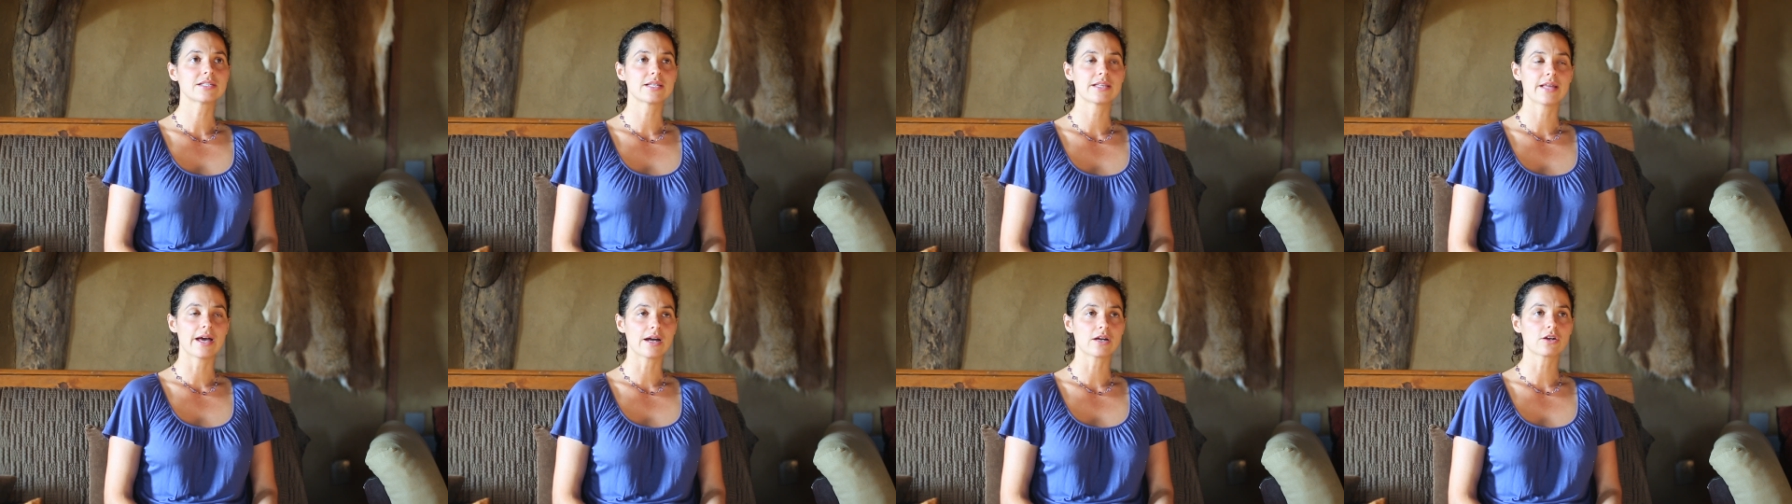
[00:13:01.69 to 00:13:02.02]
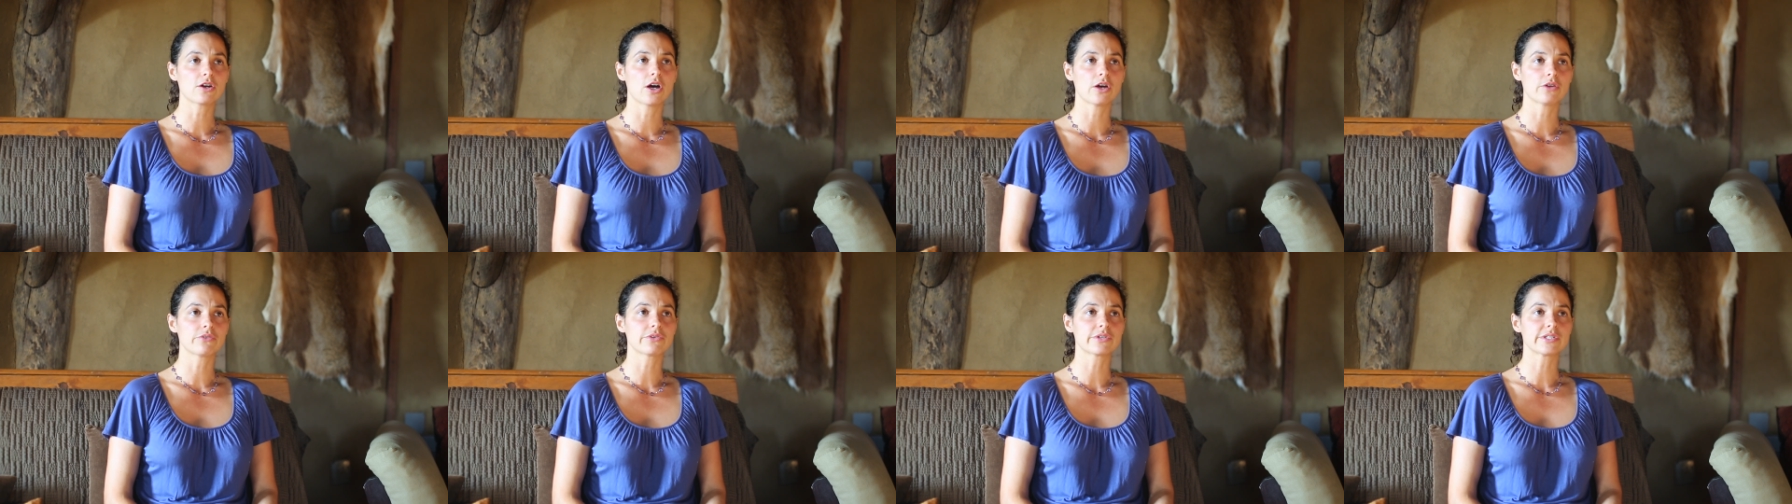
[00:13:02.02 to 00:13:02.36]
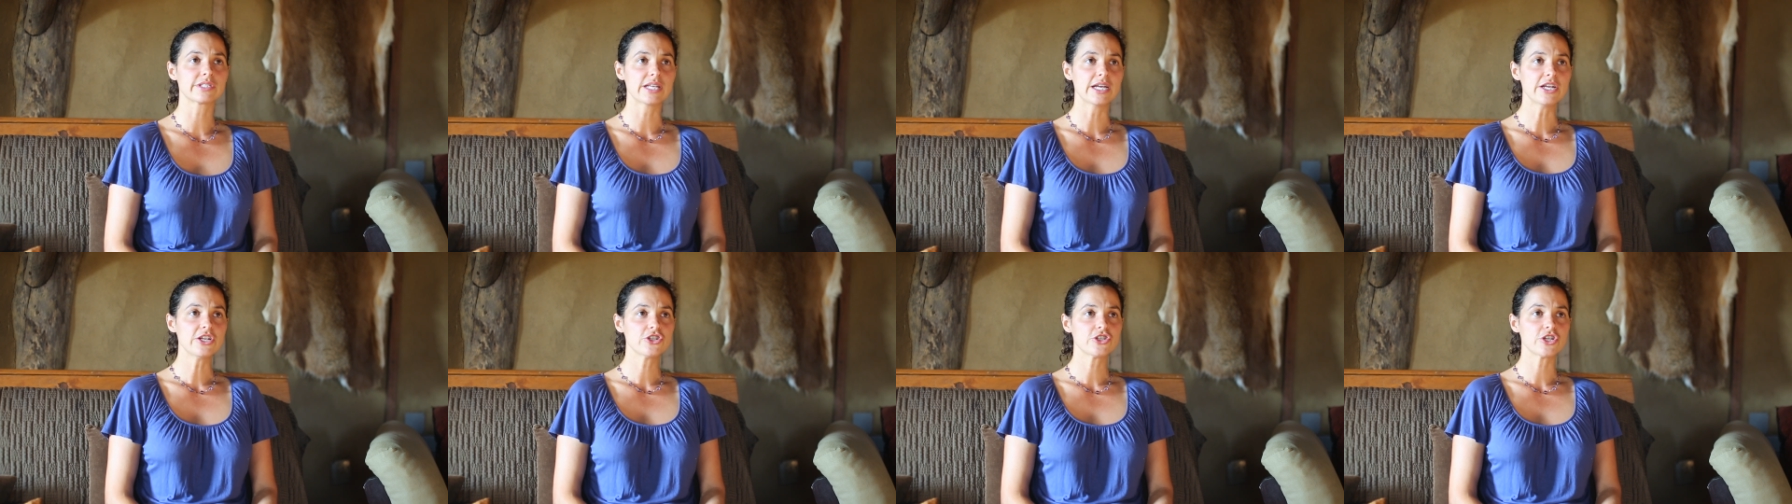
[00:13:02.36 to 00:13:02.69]
to that
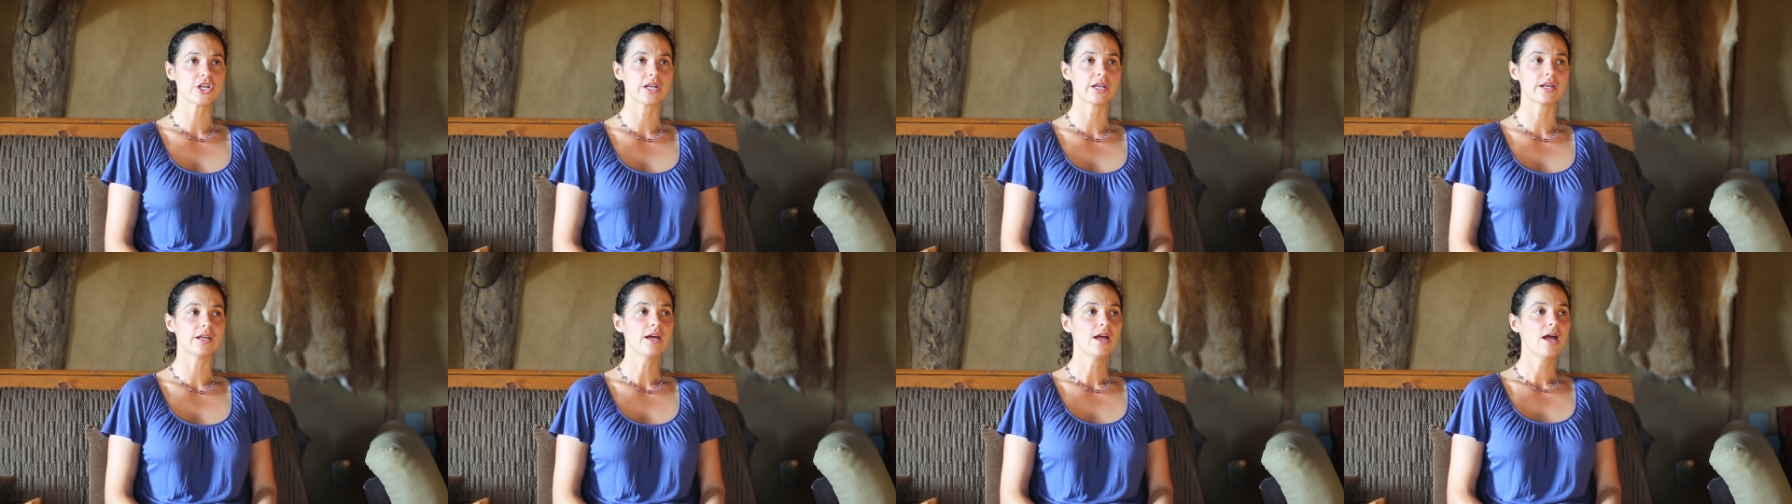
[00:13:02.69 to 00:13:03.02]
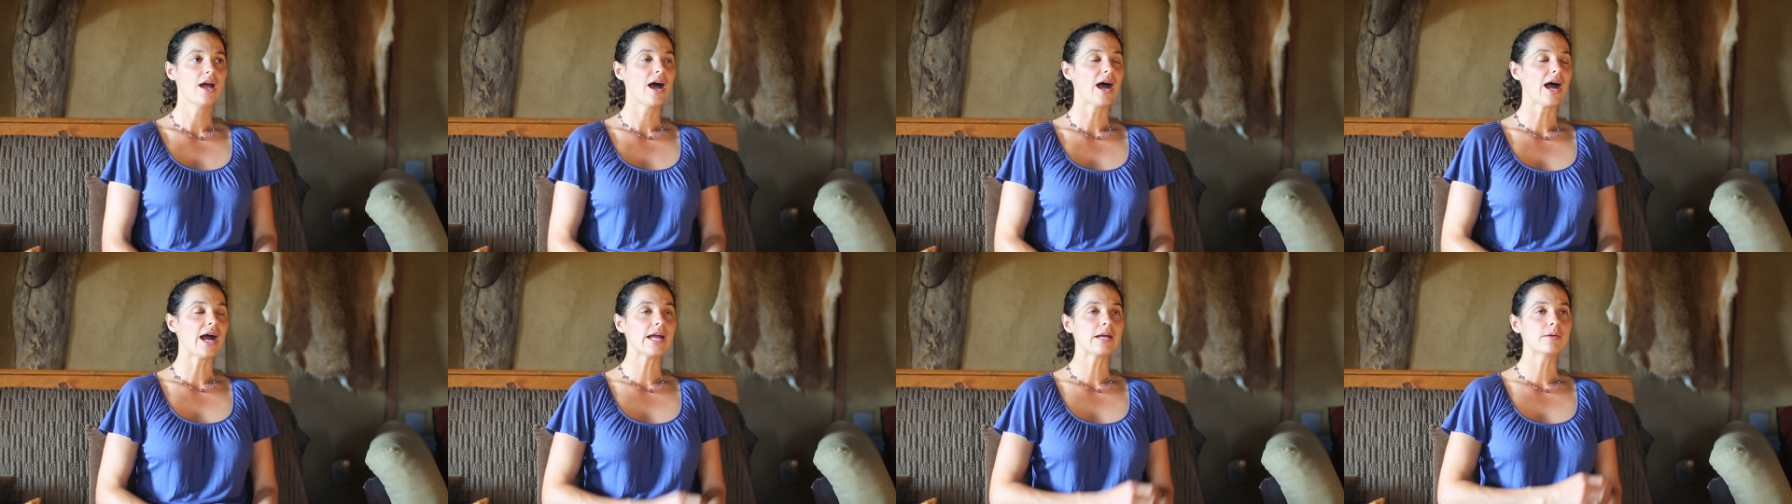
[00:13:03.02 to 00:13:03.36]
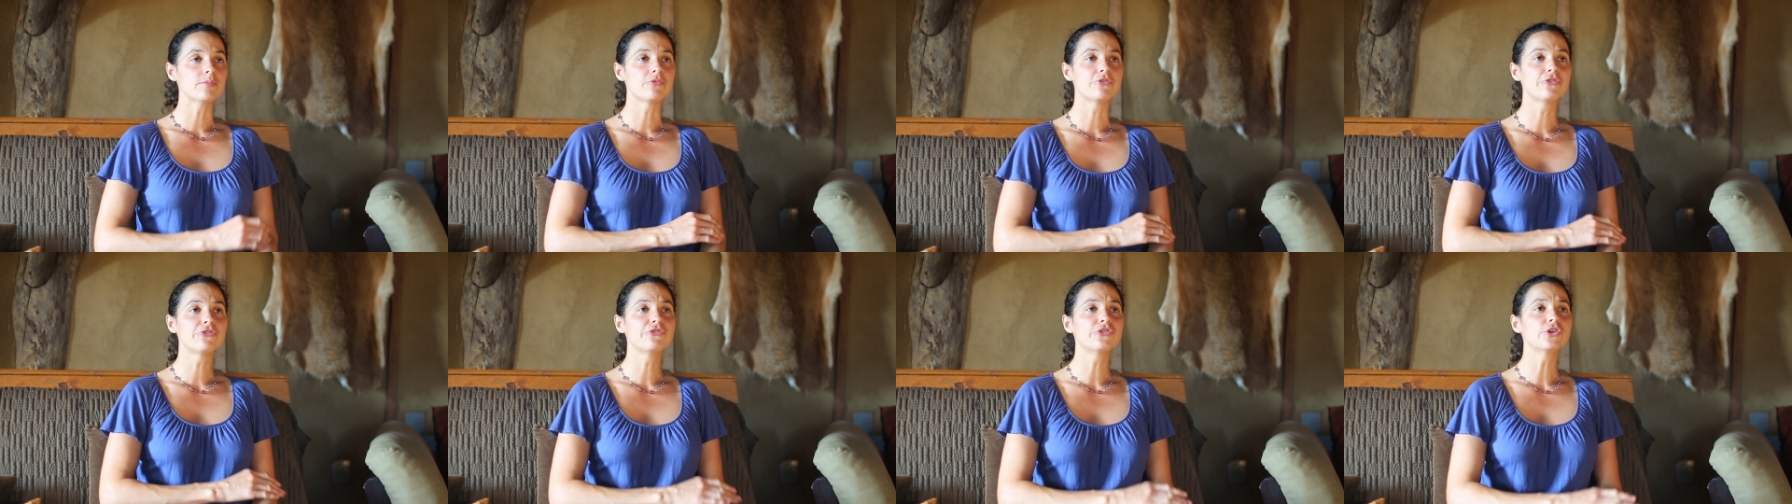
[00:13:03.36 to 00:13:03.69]
conversation, I
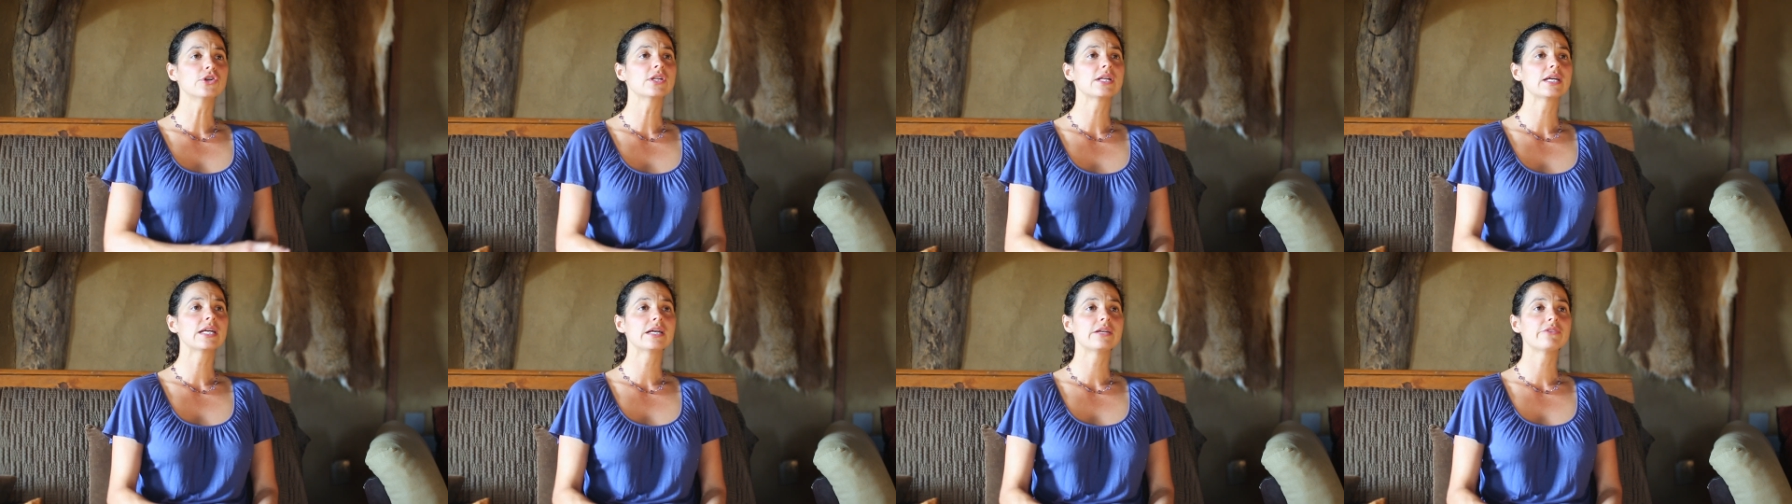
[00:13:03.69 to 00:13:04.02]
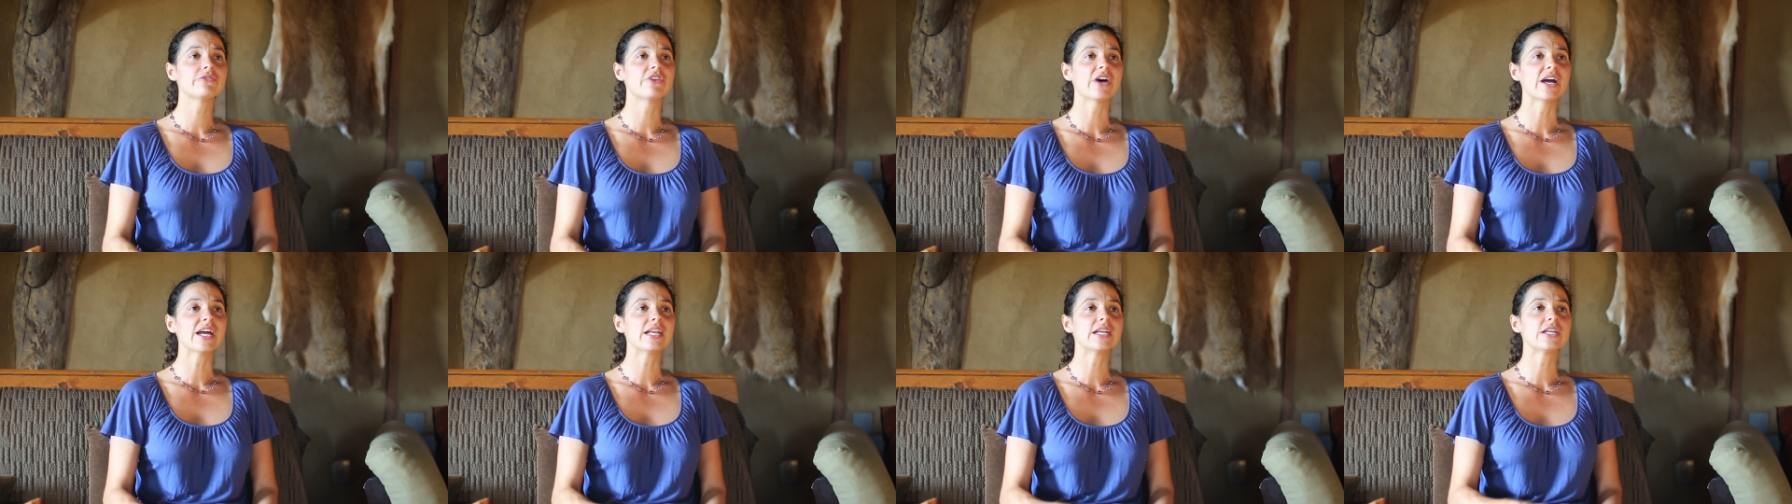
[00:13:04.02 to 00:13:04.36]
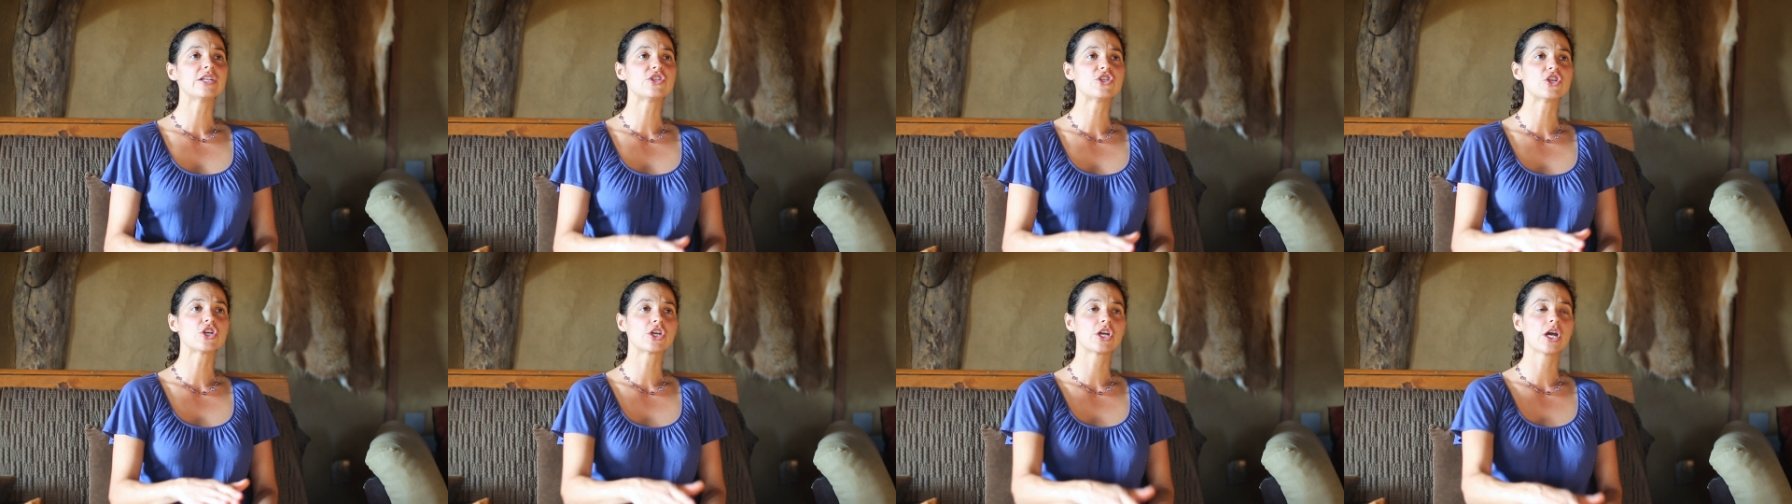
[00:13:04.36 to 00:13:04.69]
am fully invited to